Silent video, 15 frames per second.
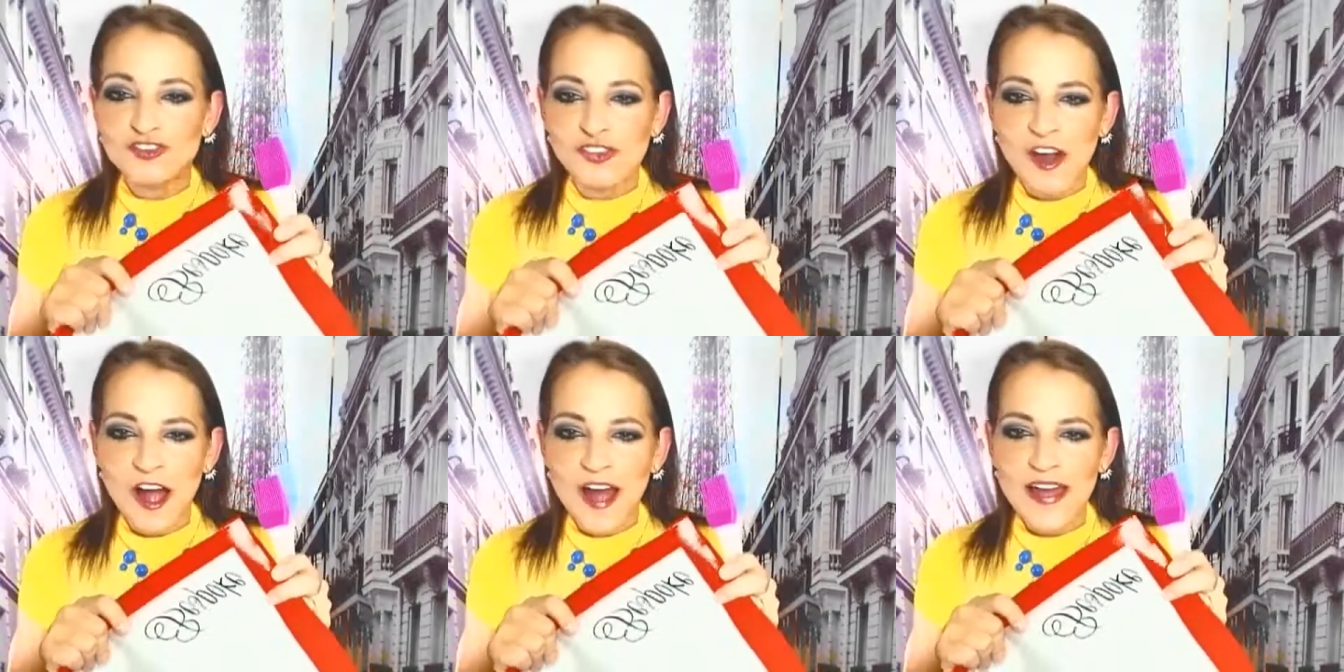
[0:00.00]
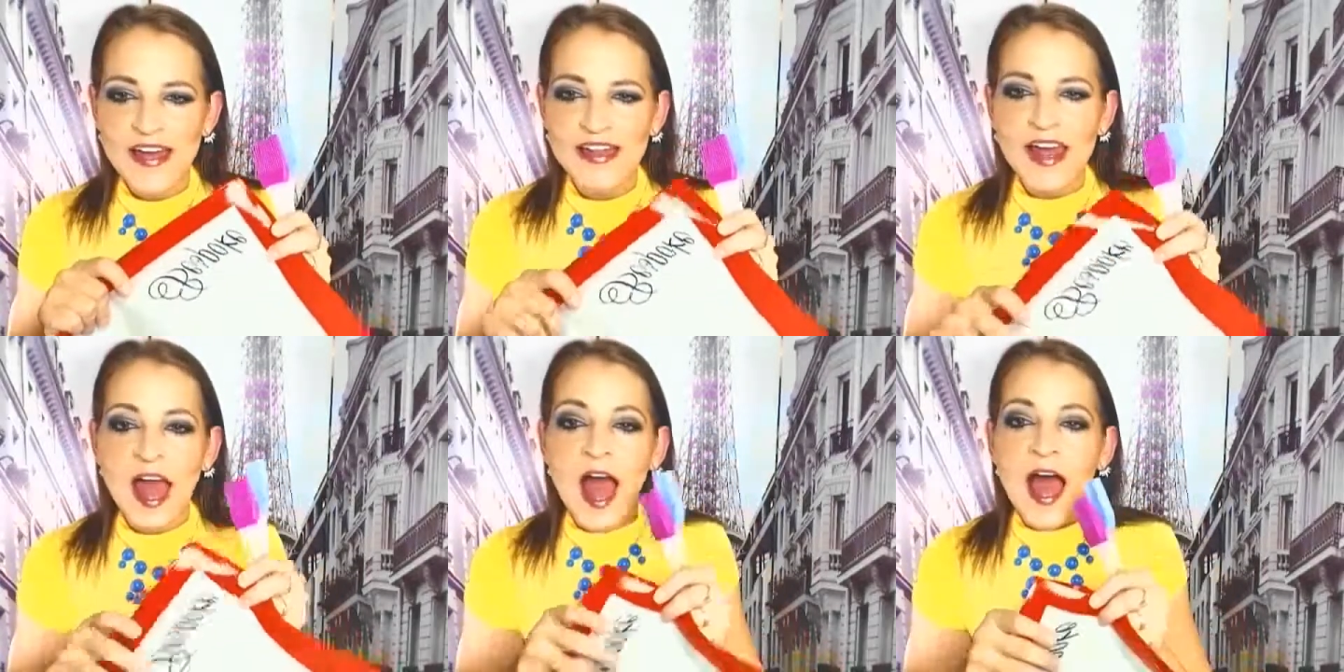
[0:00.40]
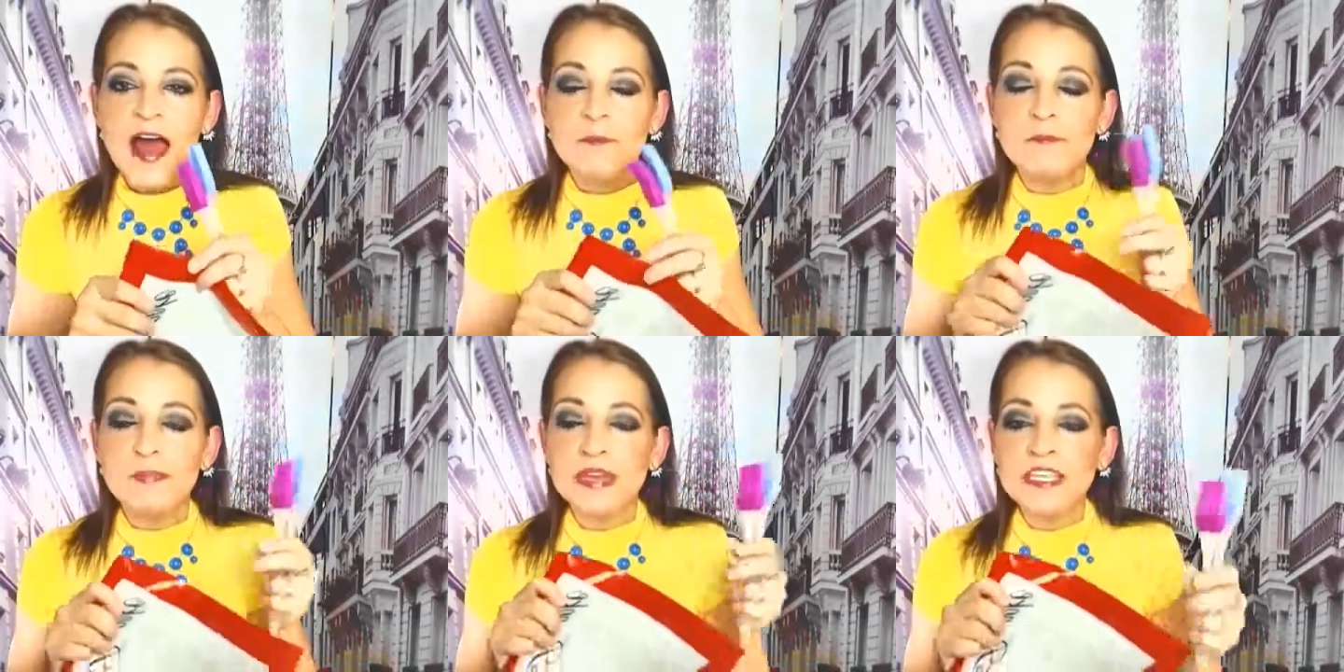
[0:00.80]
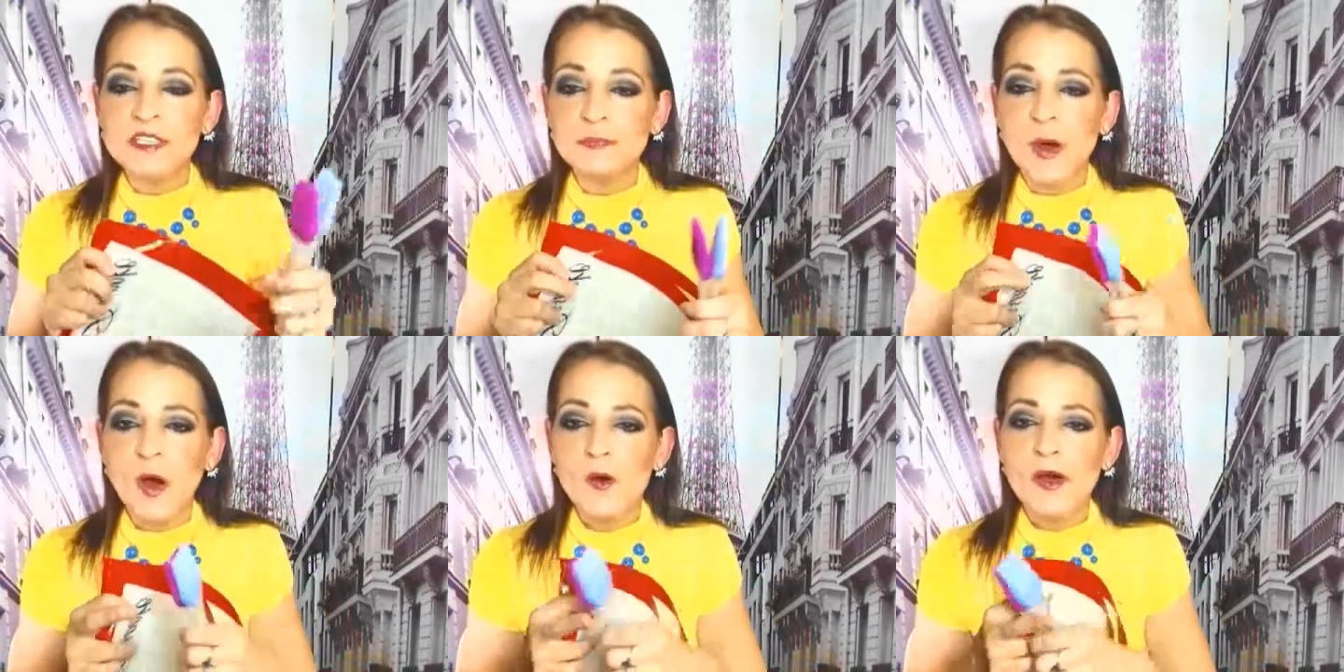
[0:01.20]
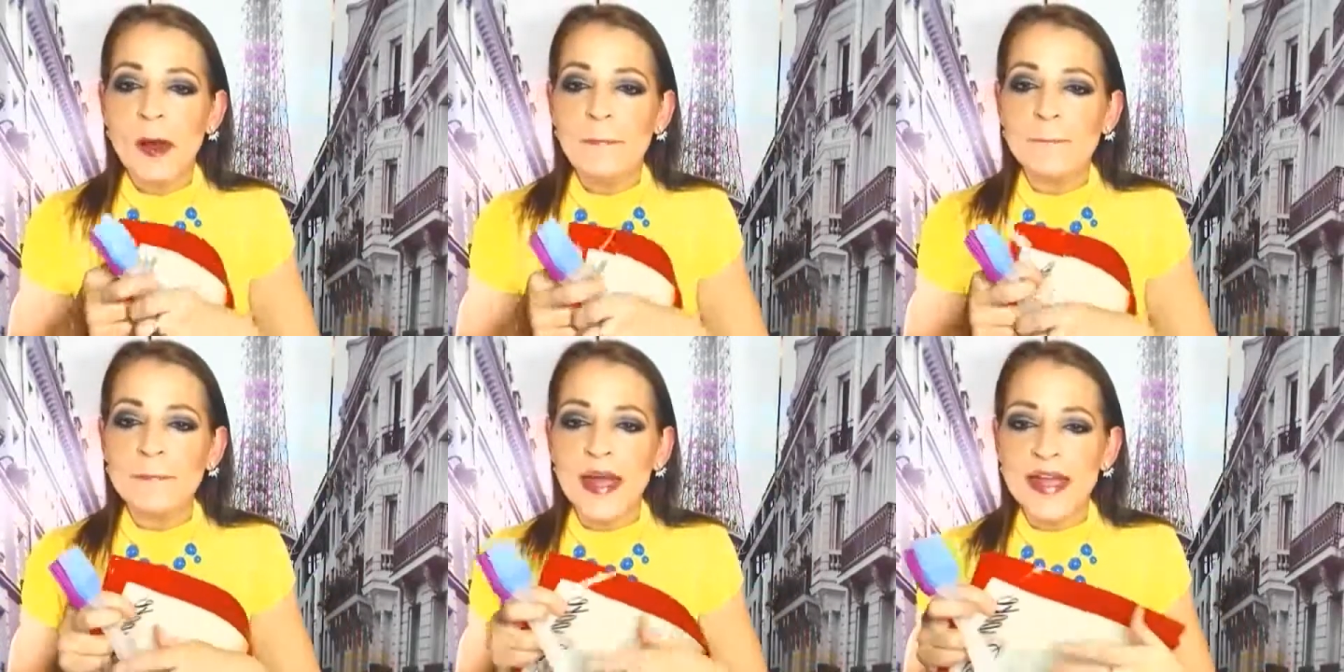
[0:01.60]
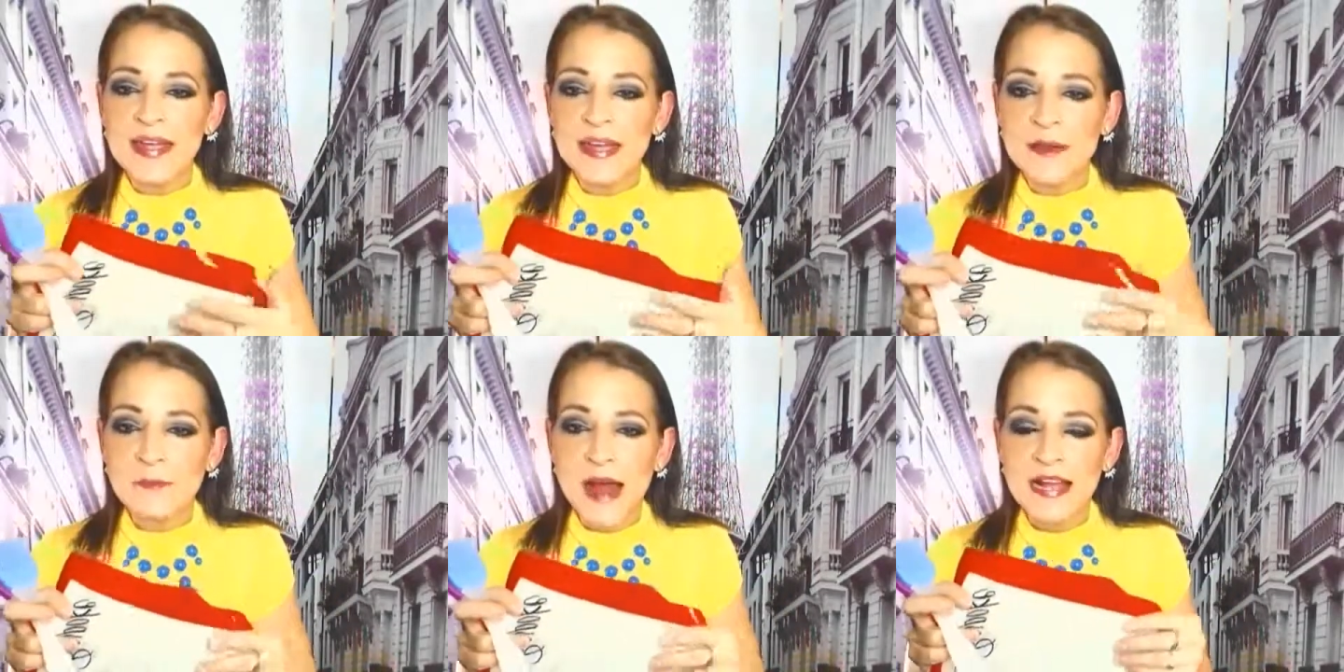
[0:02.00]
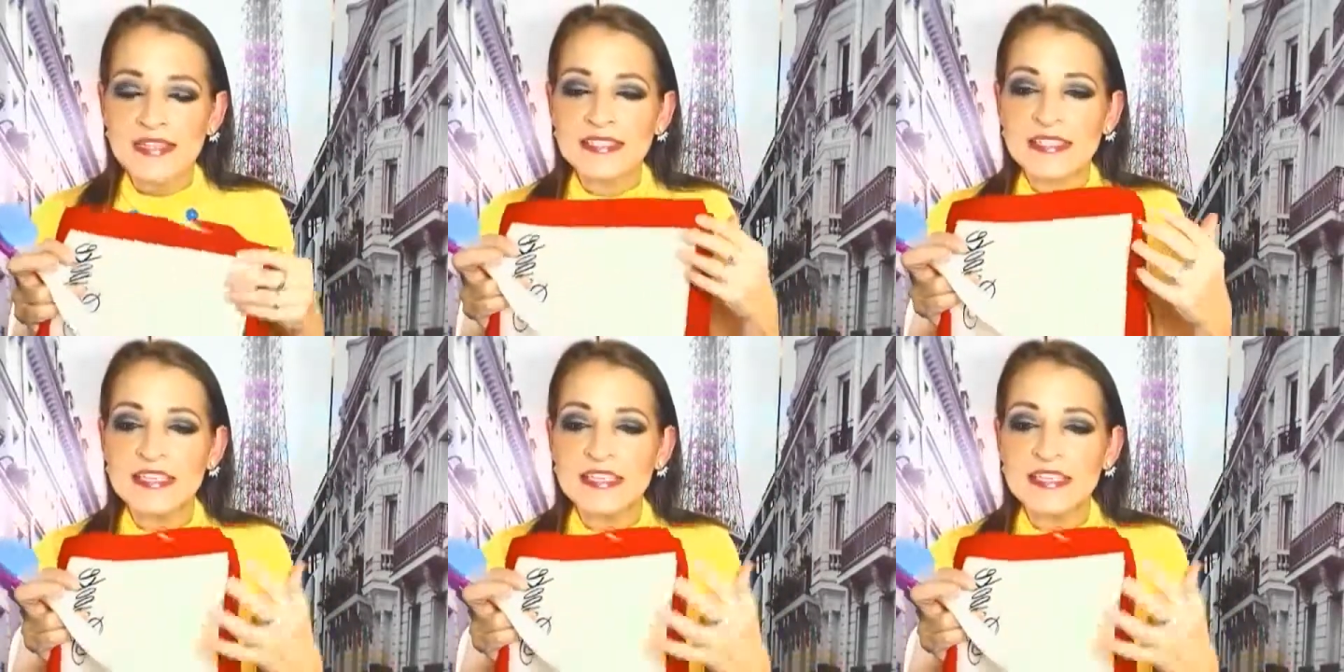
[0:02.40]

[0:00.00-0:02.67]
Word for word: Try it bespoke baking mats.